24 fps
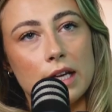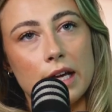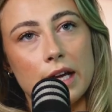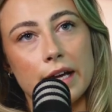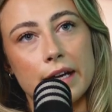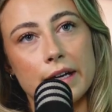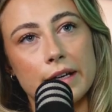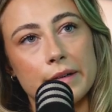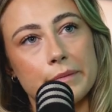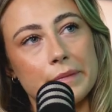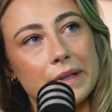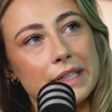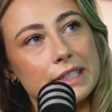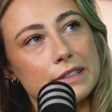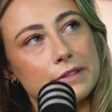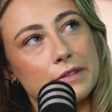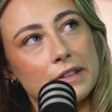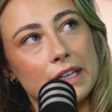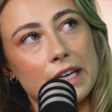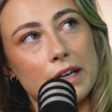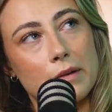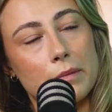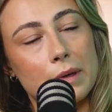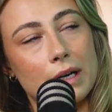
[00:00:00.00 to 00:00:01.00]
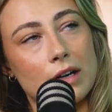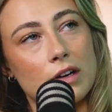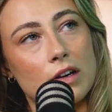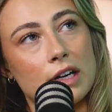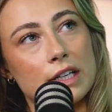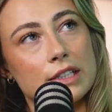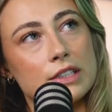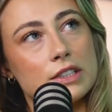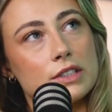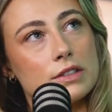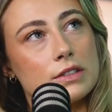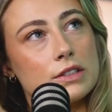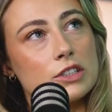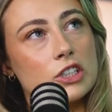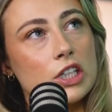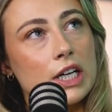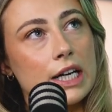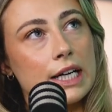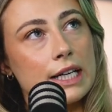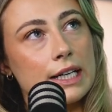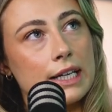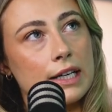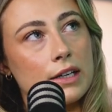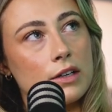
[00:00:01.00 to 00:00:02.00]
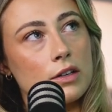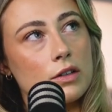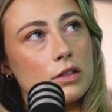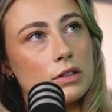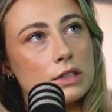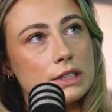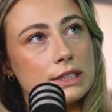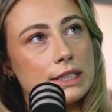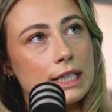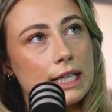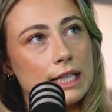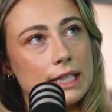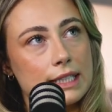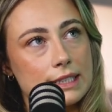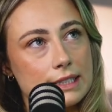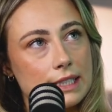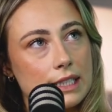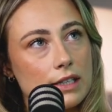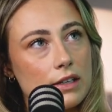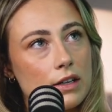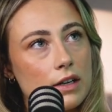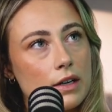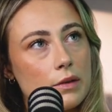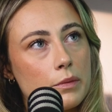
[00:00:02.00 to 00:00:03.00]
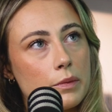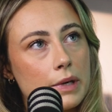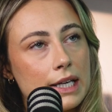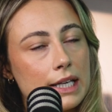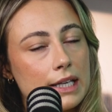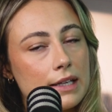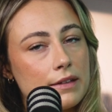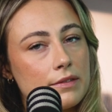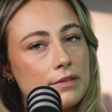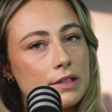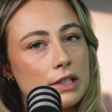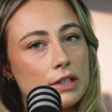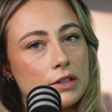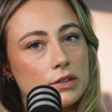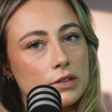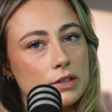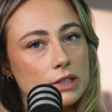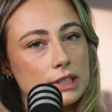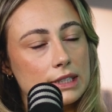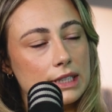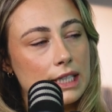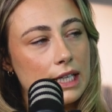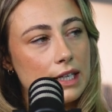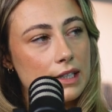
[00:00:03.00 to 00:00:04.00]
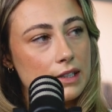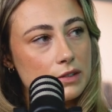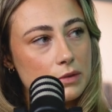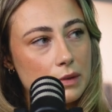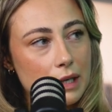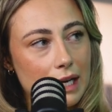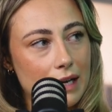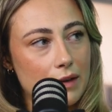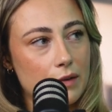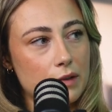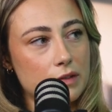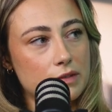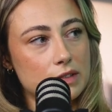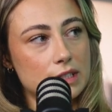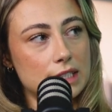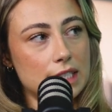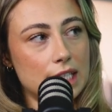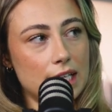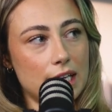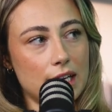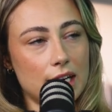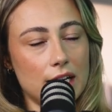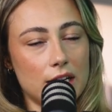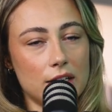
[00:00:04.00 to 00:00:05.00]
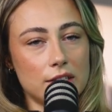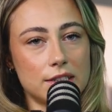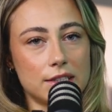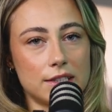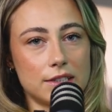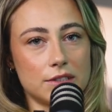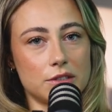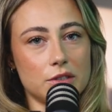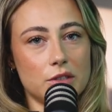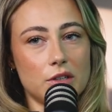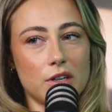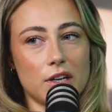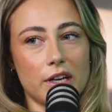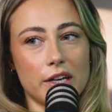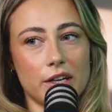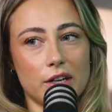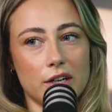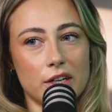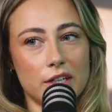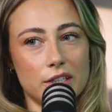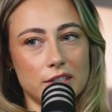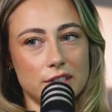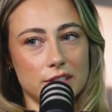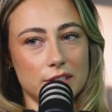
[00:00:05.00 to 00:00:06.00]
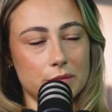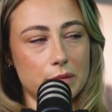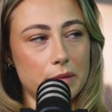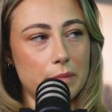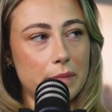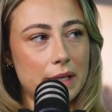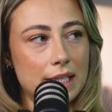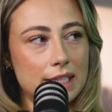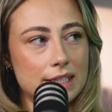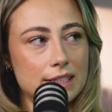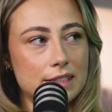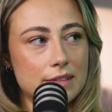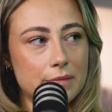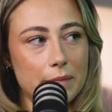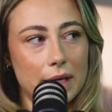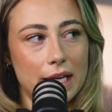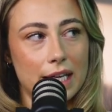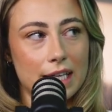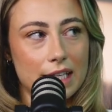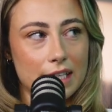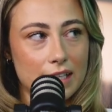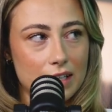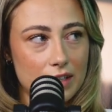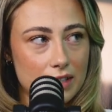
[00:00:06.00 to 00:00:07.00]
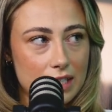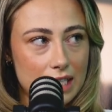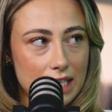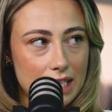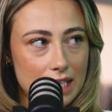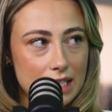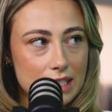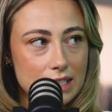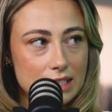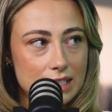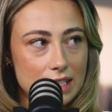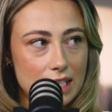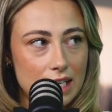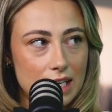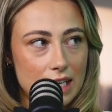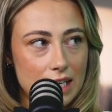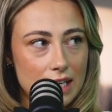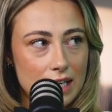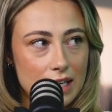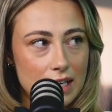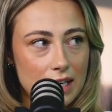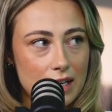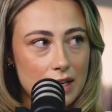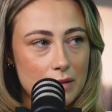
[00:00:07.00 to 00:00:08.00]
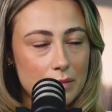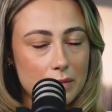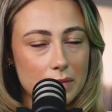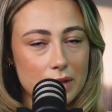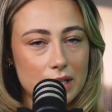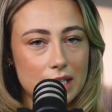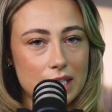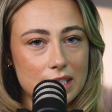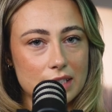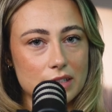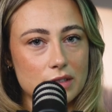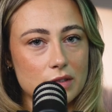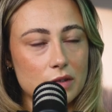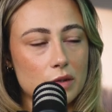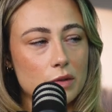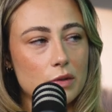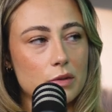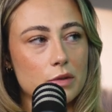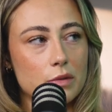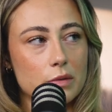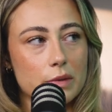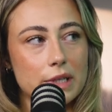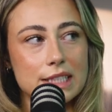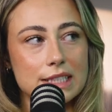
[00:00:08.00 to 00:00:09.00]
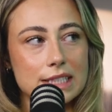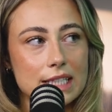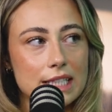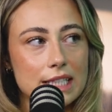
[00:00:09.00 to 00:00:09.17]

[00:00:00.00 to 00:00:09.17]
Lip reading: Yeah, it makes me think about like training content as in like weightlifting content as well. obviously us as online coaches, we're meant to make it look easy, but it's not always